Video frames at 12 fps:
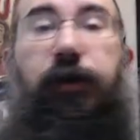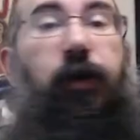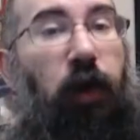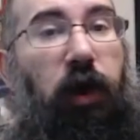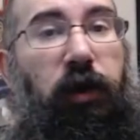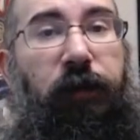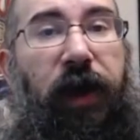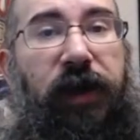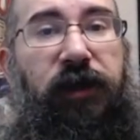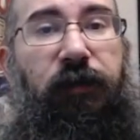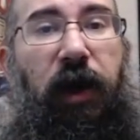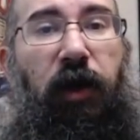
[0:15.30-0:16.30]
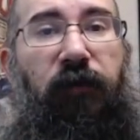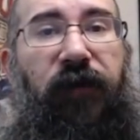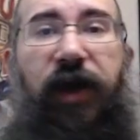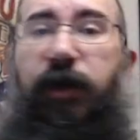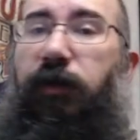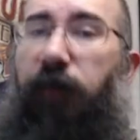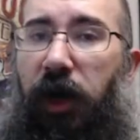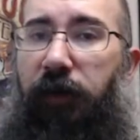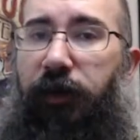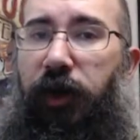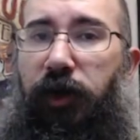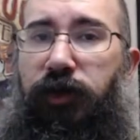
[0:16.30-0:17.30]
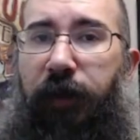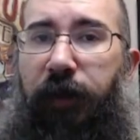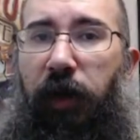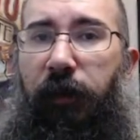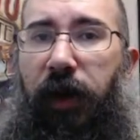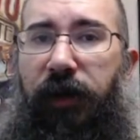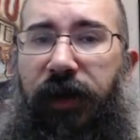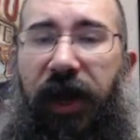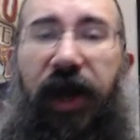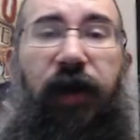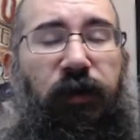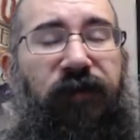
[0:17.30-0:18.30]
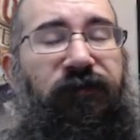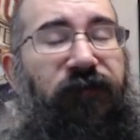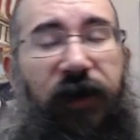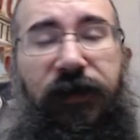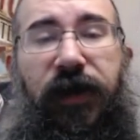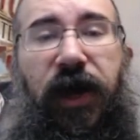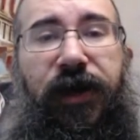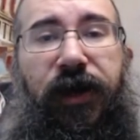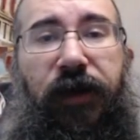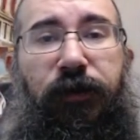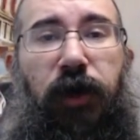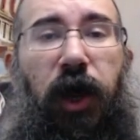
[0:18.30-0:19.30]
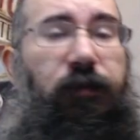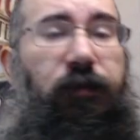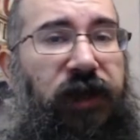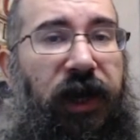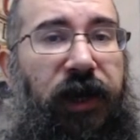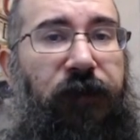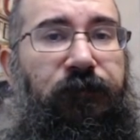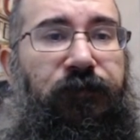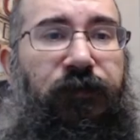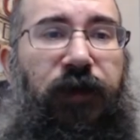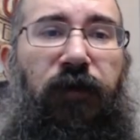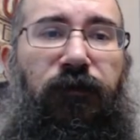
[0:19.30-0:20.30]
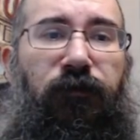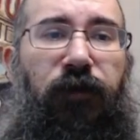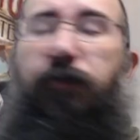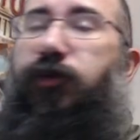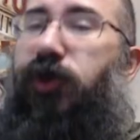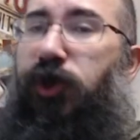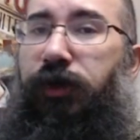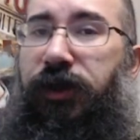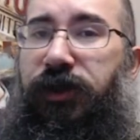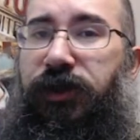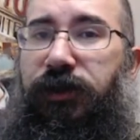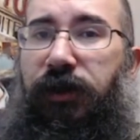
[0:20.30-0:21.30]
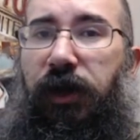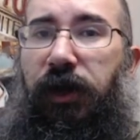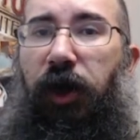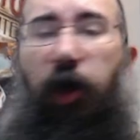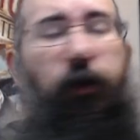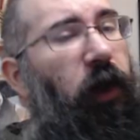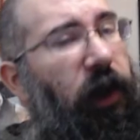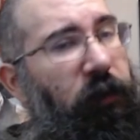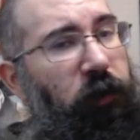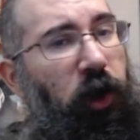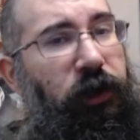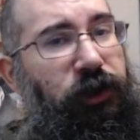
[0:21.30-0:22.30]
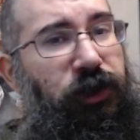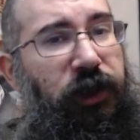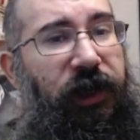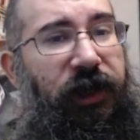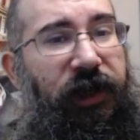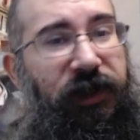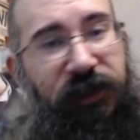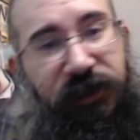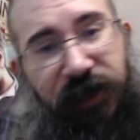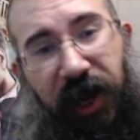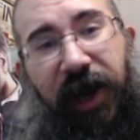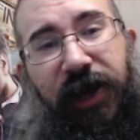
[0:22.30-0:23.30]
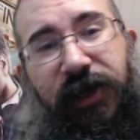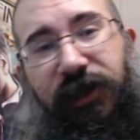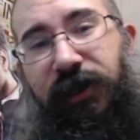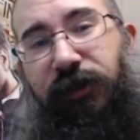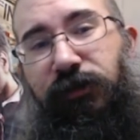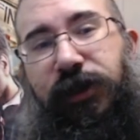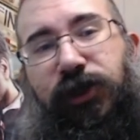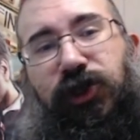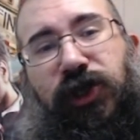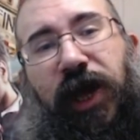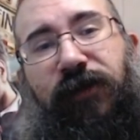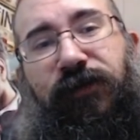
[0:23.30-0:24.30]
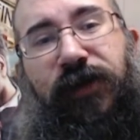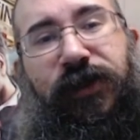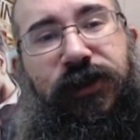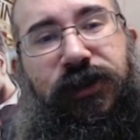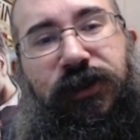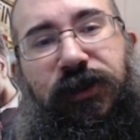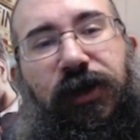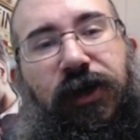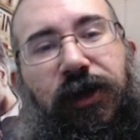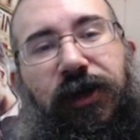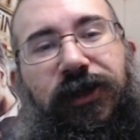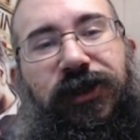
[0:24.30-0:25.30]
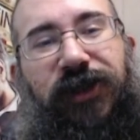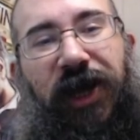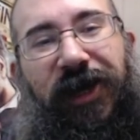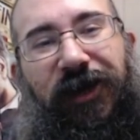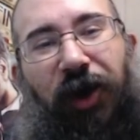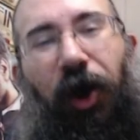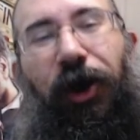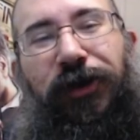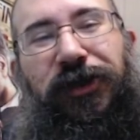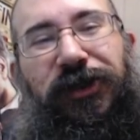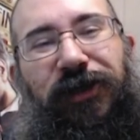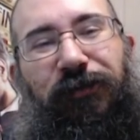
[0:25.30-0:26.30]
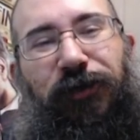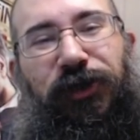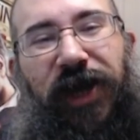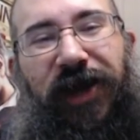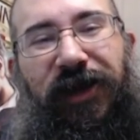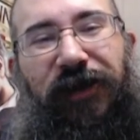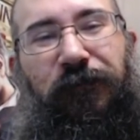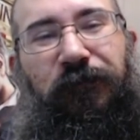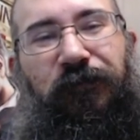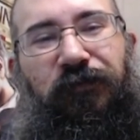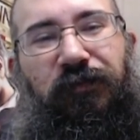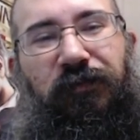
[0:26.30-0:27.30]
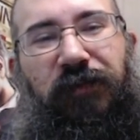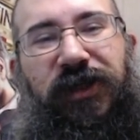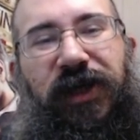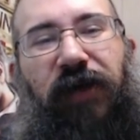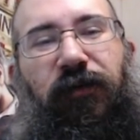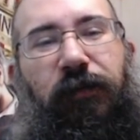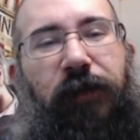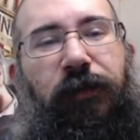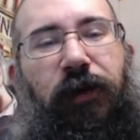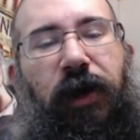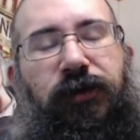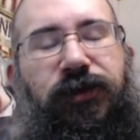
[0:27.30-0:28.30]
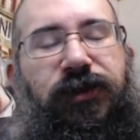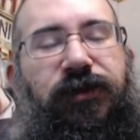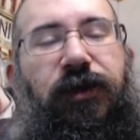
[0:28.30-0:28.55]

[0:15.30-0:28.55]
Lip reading: Welcome back to Power Vacuum. I'm your host, Belmont, and we finally got another update from Judas. Although I am calling shenanigans because I had literally checked this site on December 2nd because I remember I was